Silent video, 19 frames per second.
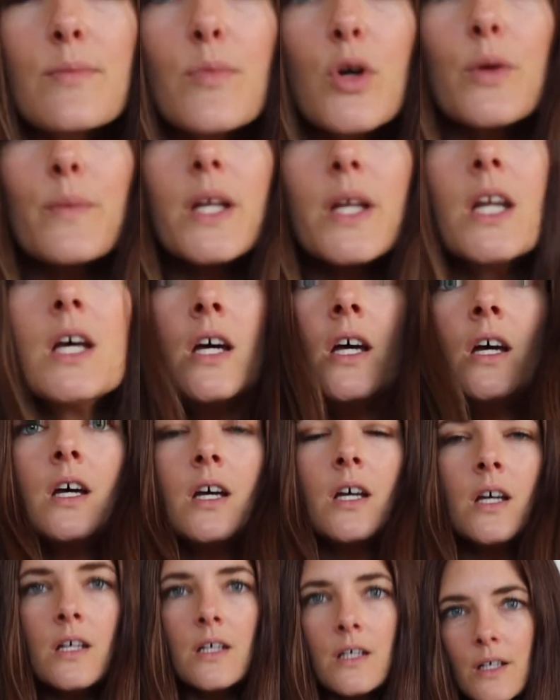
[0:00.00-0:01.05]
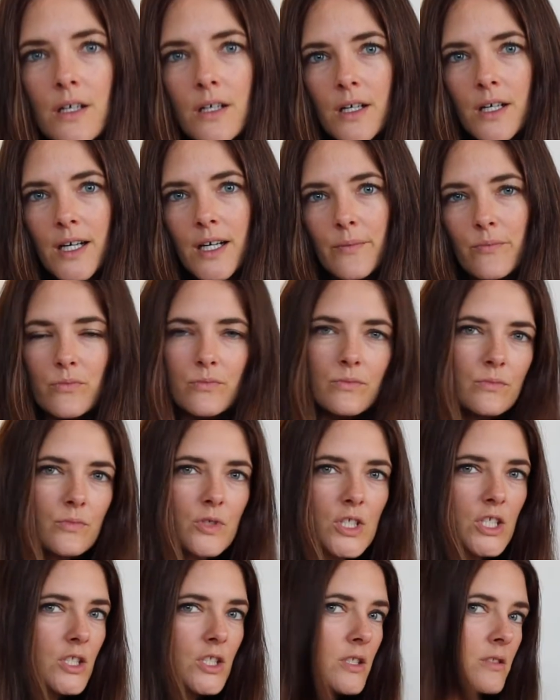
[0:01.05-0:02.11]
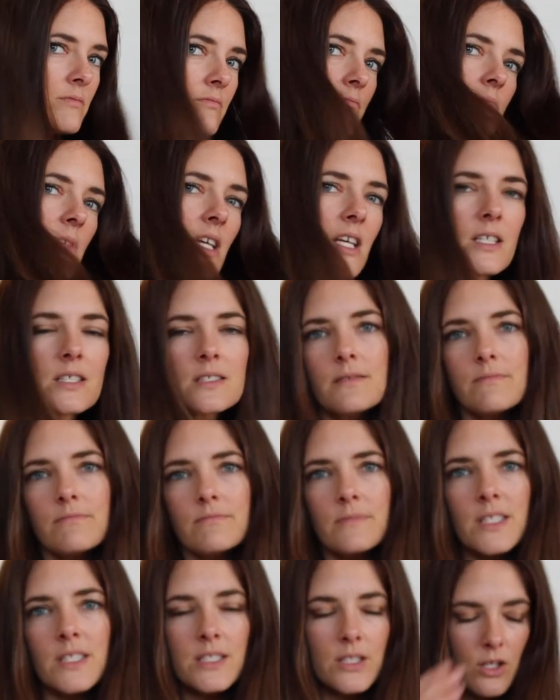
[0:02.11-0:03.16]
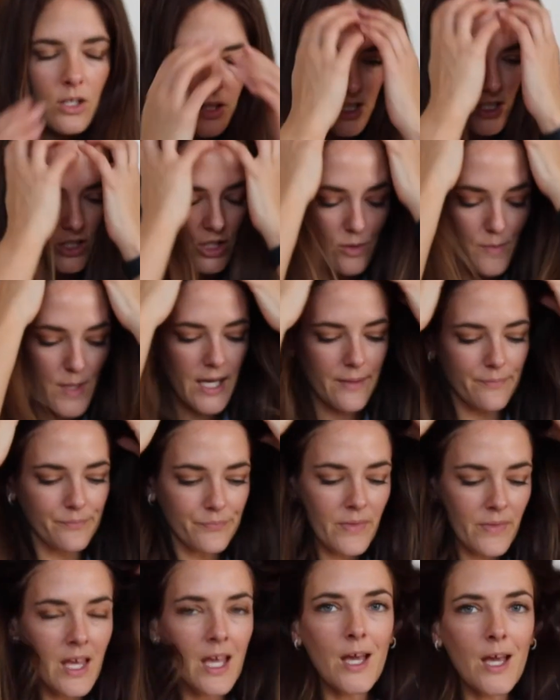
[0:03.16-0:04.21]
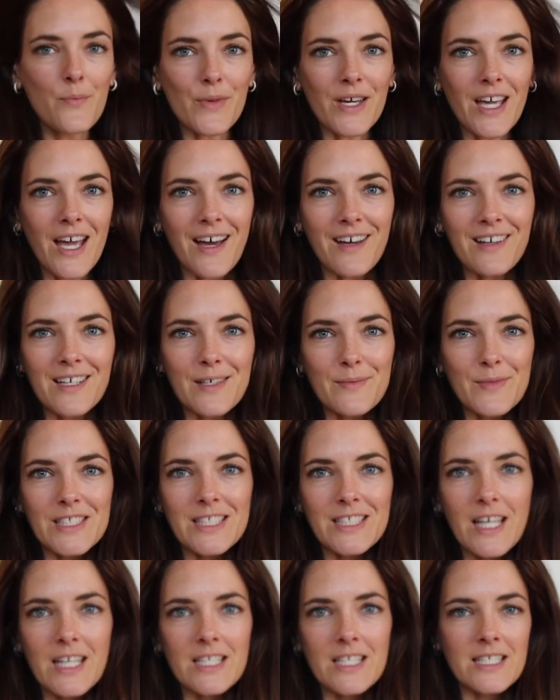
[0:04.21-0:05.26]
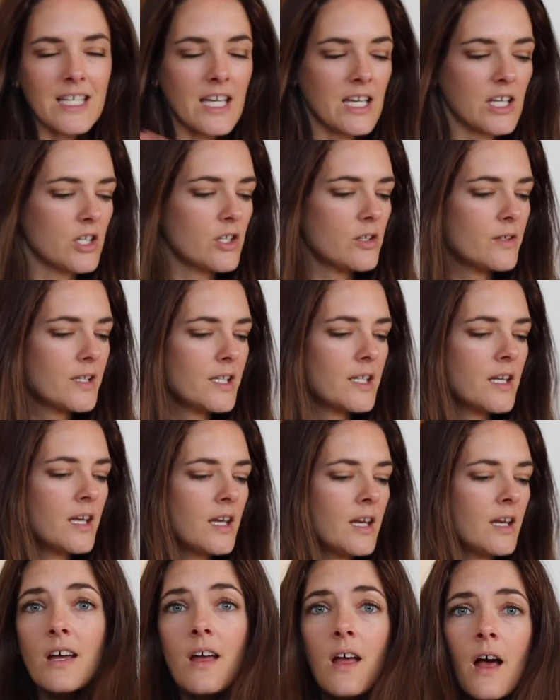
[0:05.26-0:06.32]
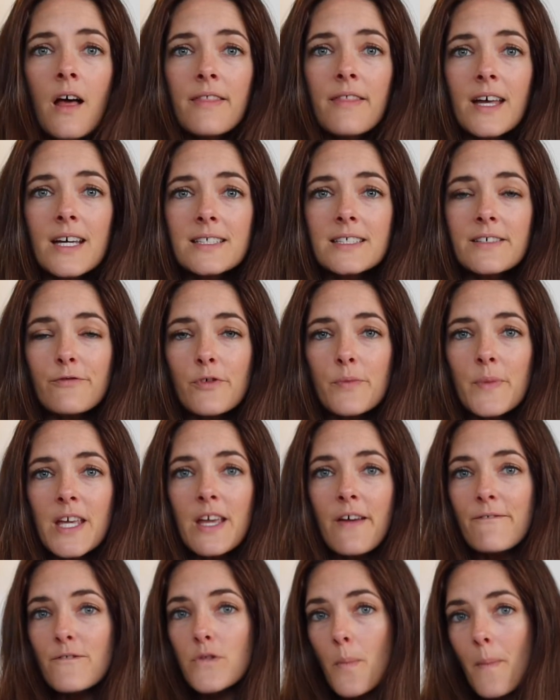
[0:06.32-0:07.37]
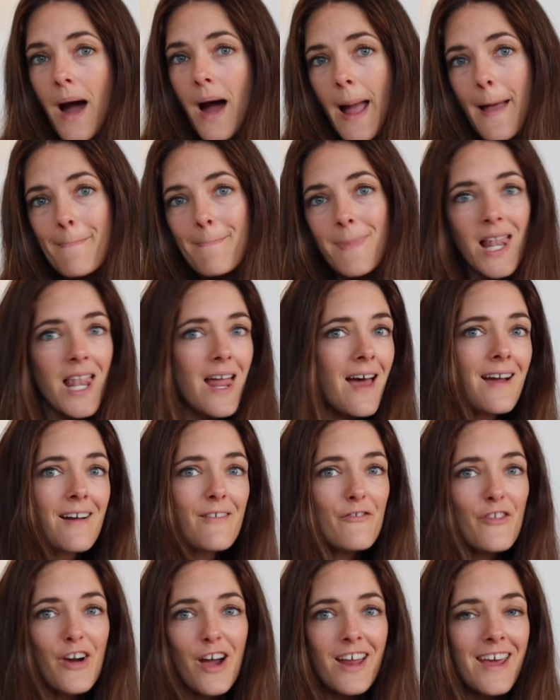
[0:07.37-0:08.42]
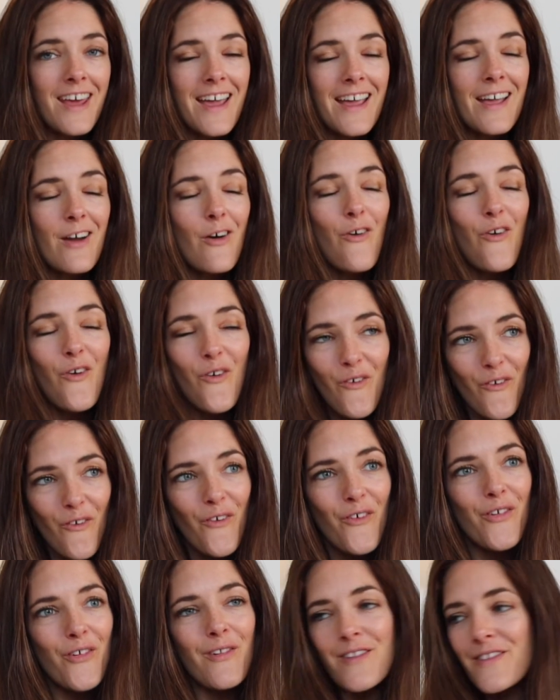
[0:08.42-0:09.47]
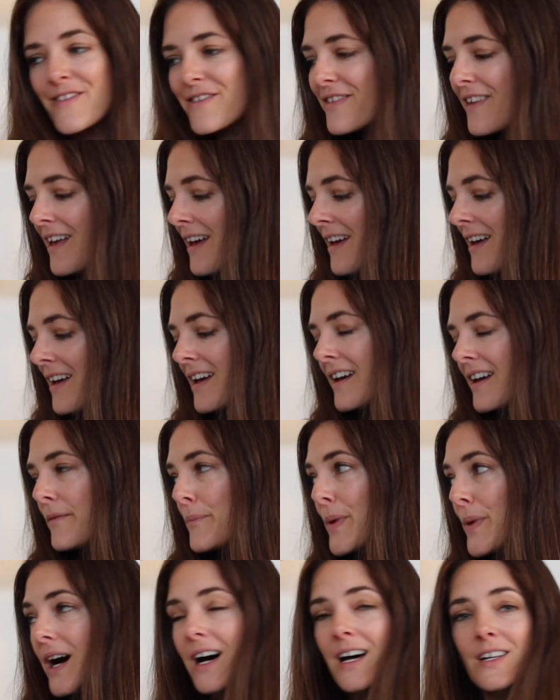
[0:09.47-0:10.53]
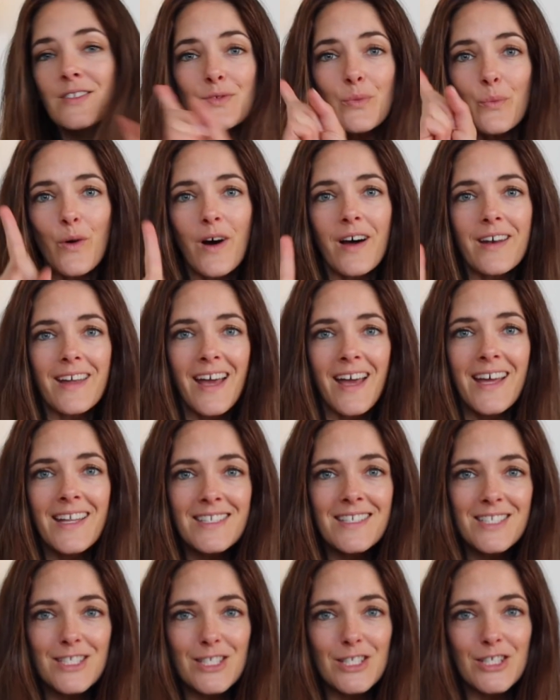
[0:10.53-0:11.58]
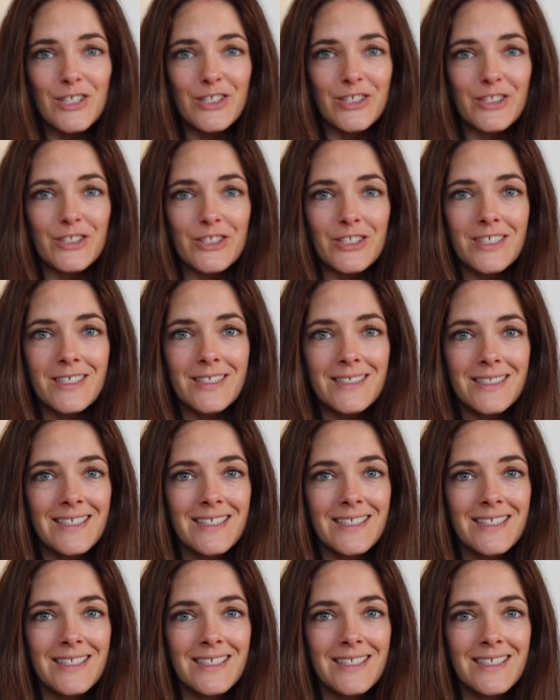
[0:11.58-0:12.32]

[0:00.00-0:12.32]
the moment, um, which that's, that's not looking too bad. But yeah, I'm excited to get going. That's it for me for my Black Friday hauls, parts one and two.